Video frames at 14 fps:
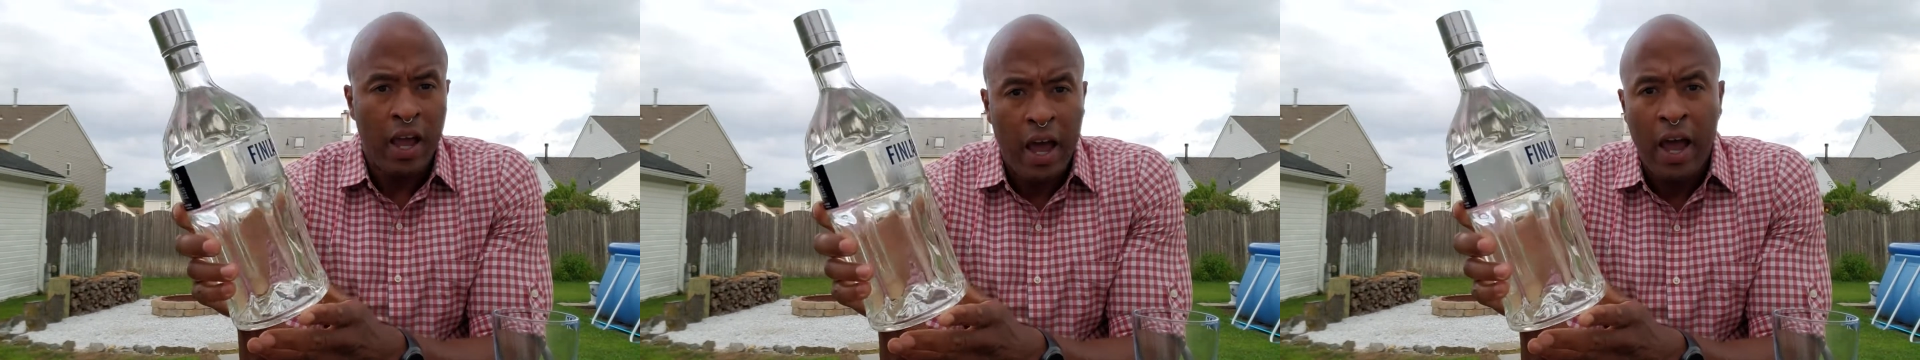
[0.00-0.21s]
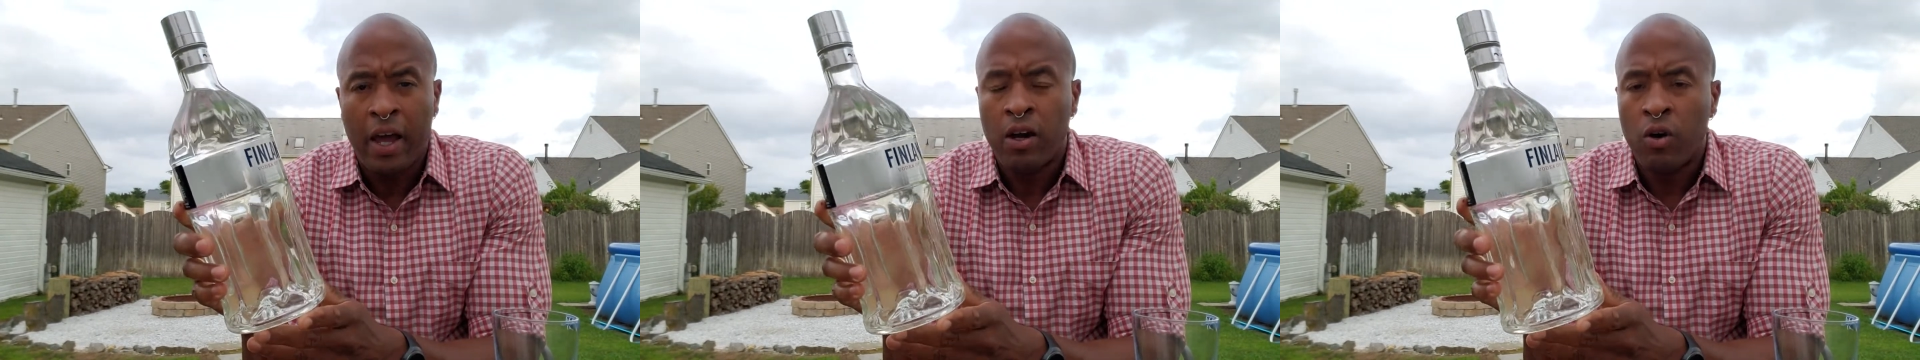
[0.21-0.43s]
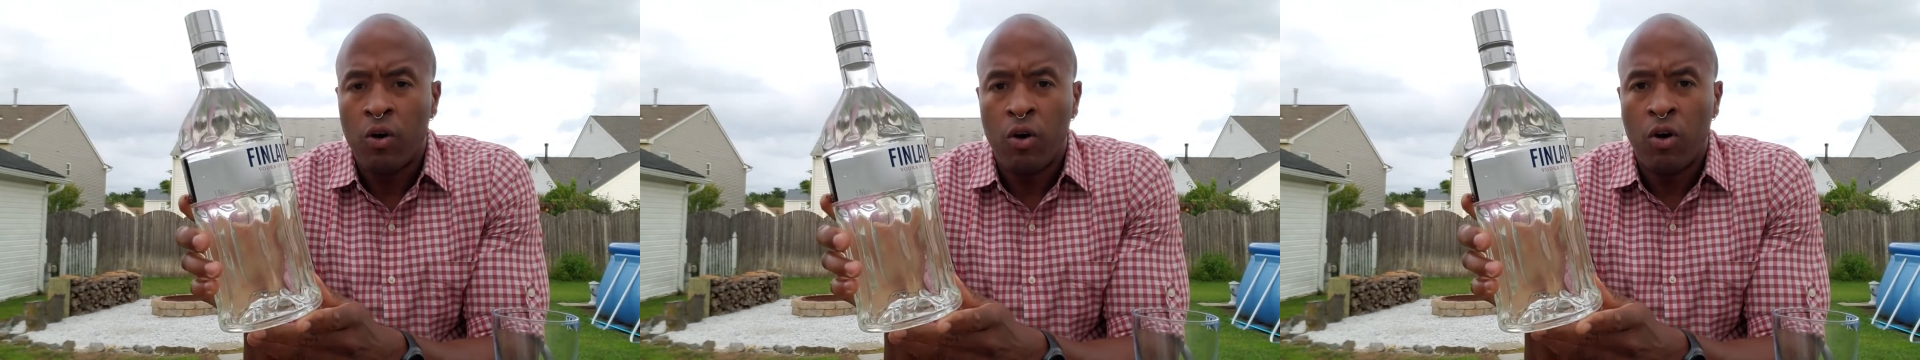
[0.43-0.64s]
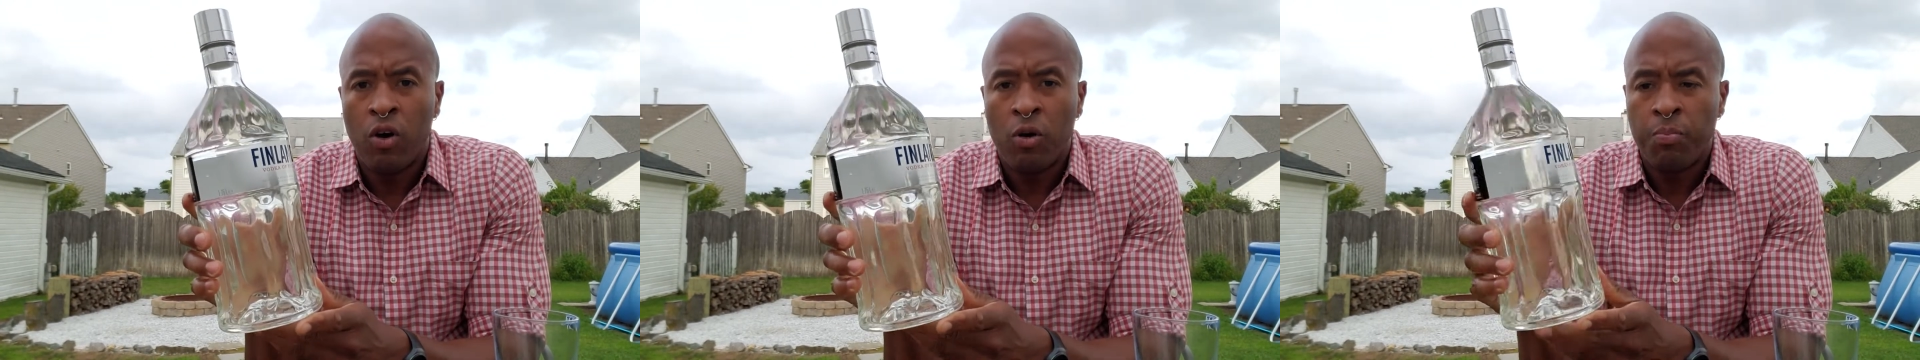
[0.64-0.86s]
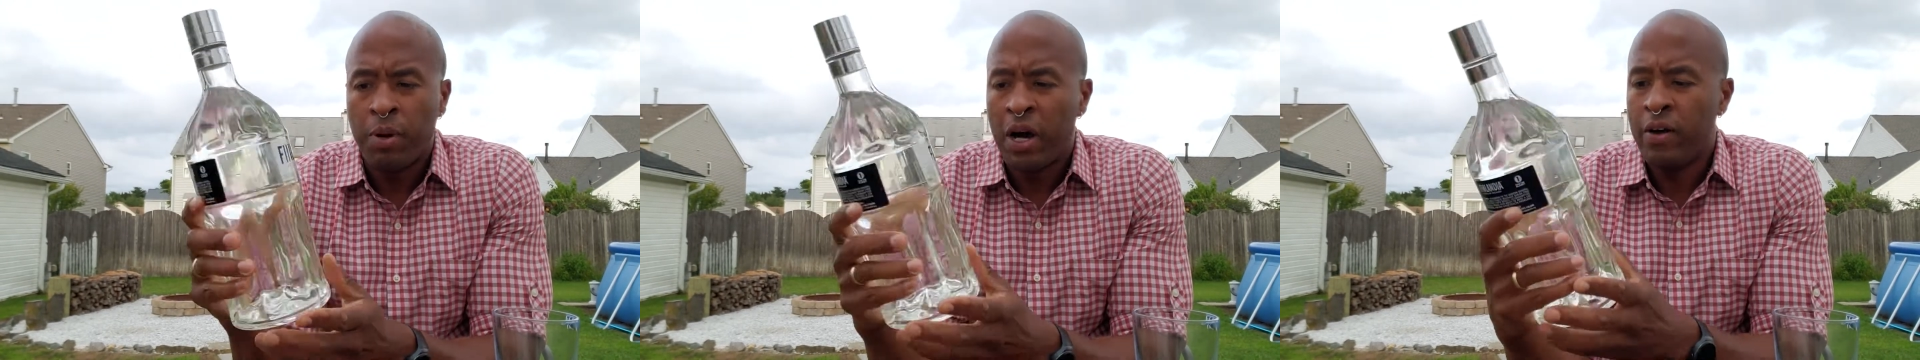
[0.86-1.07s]

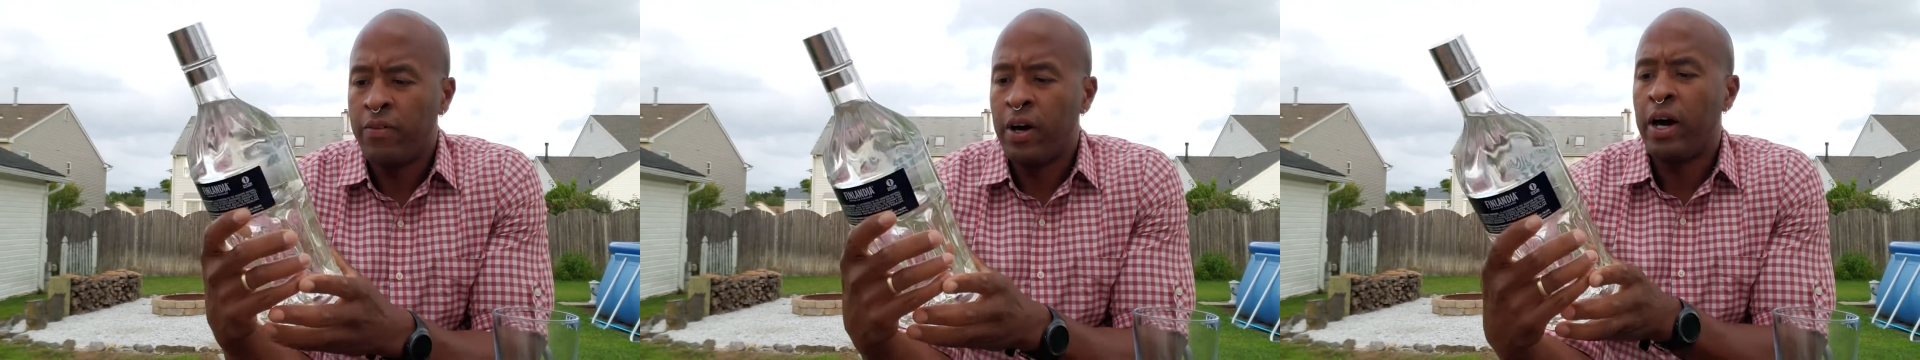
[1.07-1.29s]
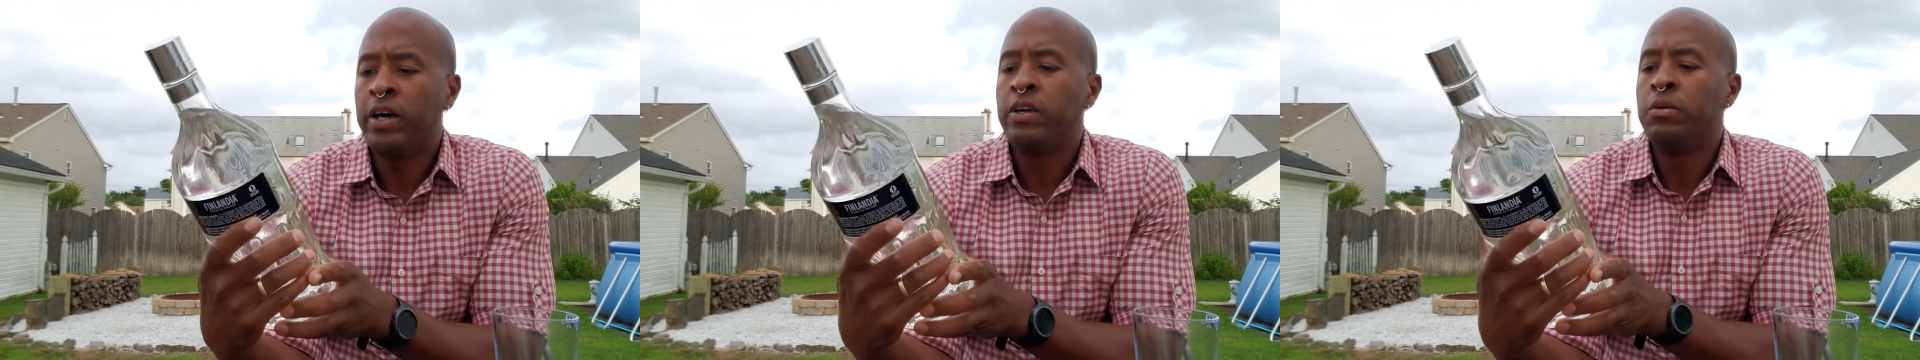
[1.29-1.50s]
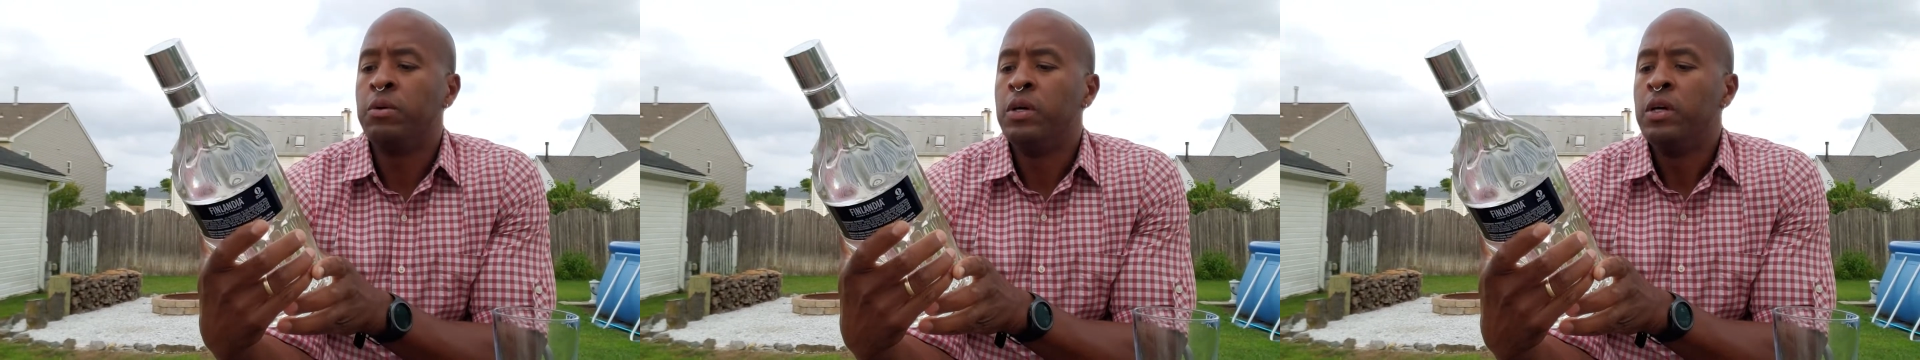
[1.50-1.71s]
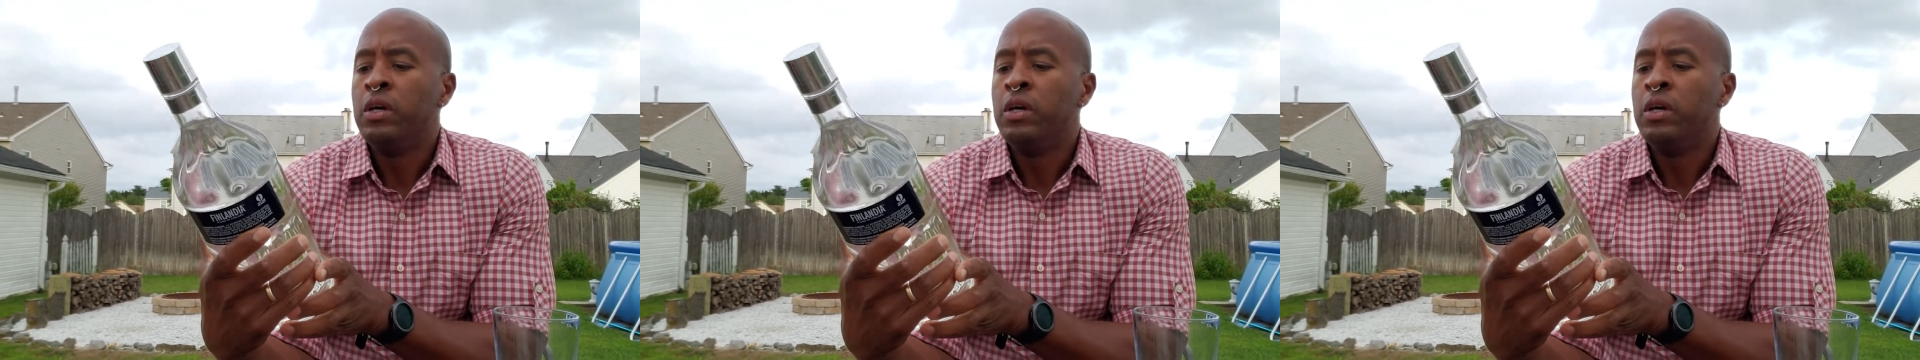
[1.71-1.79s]
alcohol by volume.